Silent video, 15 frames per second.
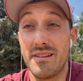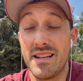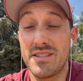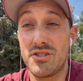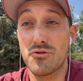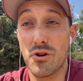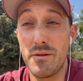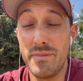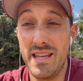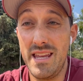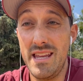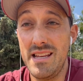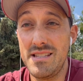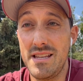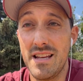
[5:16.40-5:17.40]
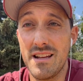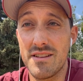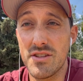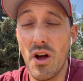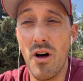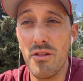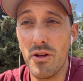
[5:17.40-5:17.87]
extremely easy because
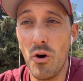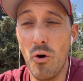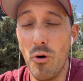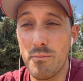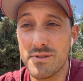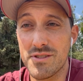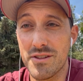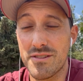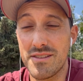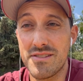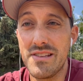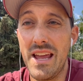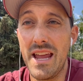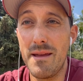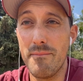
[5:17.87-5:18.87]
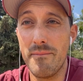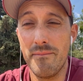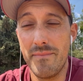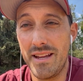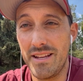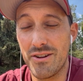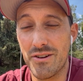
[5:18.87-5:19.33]
all the homes look the
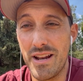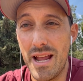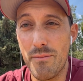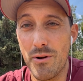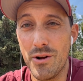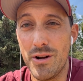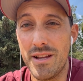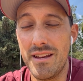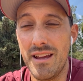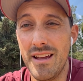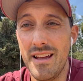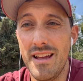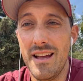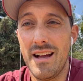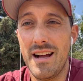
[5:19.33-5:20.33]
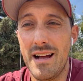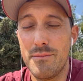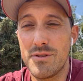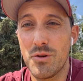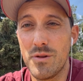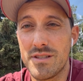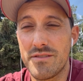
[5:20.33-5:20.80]
same in your neighborhood.
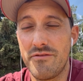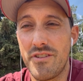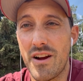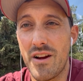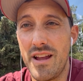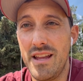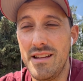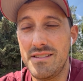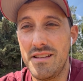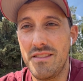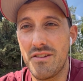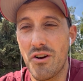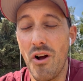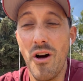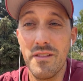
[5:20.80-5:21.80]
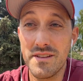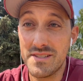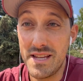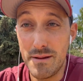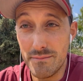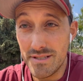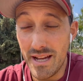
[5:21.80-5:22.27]
So it's very easy, they're all the
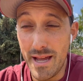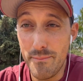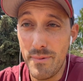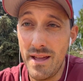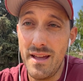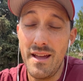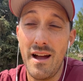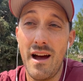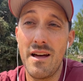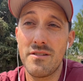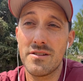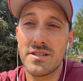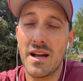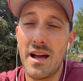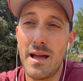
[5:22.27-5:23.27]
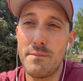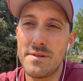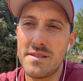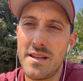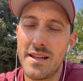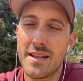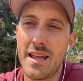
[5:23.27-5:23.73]
same type. Other
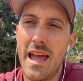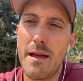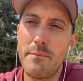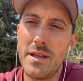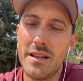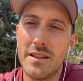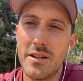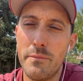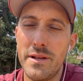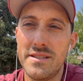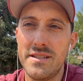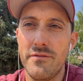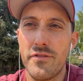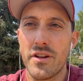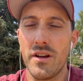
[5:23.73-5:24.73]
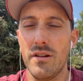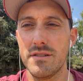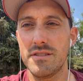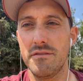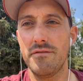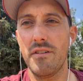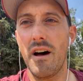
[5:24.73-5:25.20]
times it can be a little bit difficult
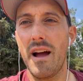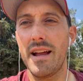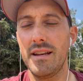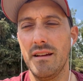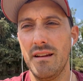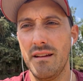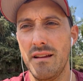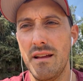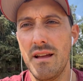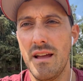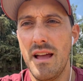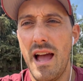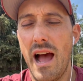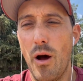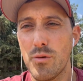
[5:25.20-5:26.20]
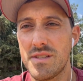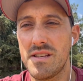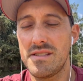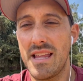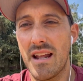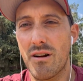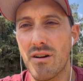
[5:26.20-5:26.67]
to find
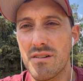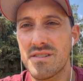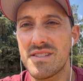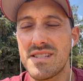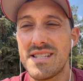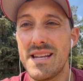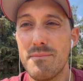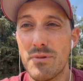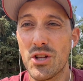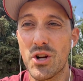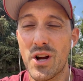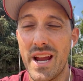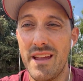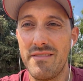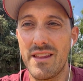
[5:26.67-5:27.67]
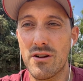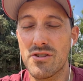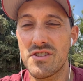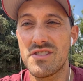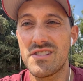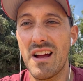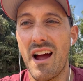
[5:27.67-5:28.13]
houses that are similar in their
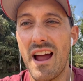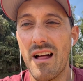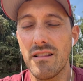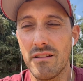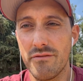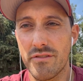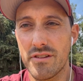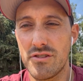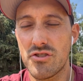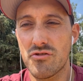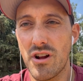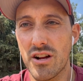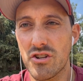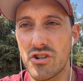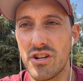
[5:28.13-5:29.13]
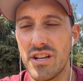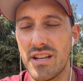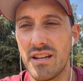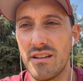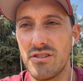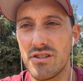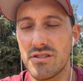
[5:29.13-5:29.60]
style of construction
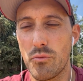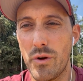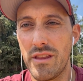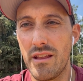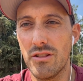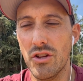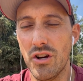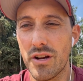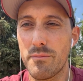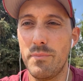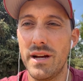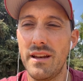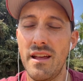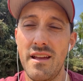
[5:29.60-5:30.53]
and just the way they look, but